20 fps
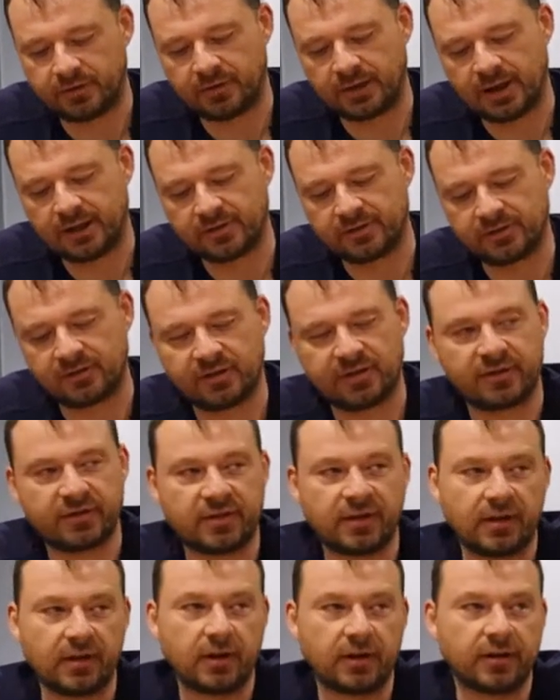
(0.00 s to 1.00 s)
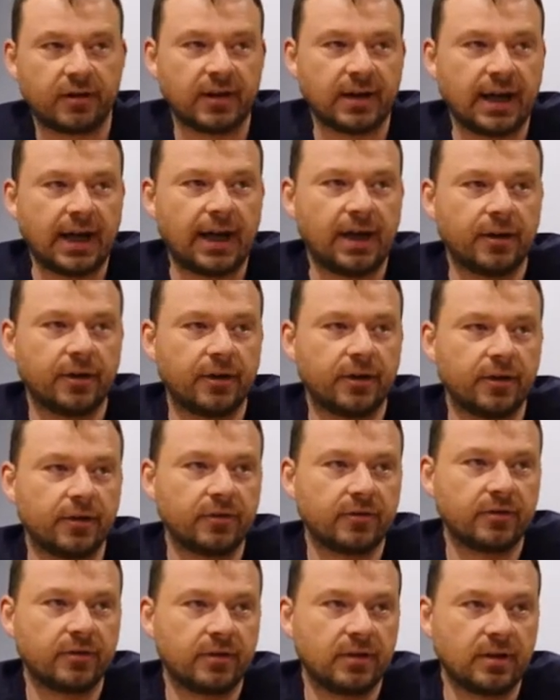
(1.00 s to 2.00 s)
so that's
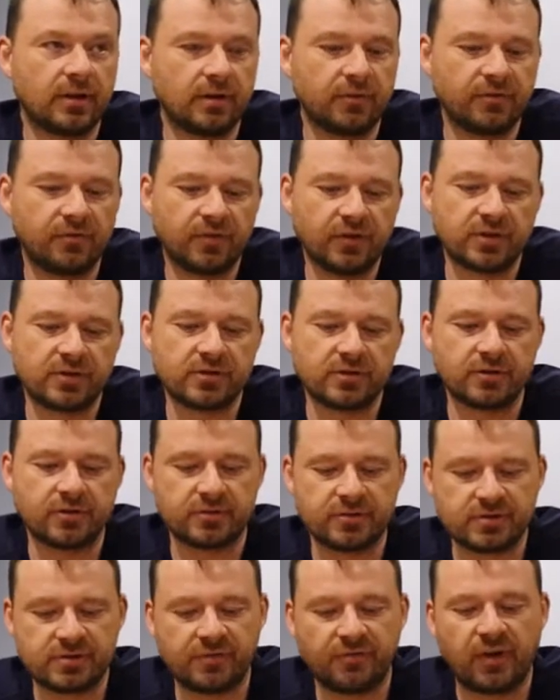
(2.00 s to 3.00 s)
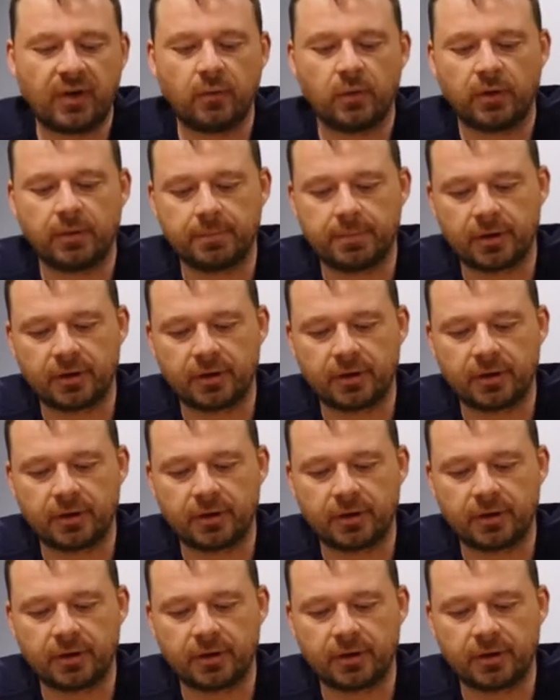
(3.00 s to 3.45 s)
$1,600 in fixtures. If I would have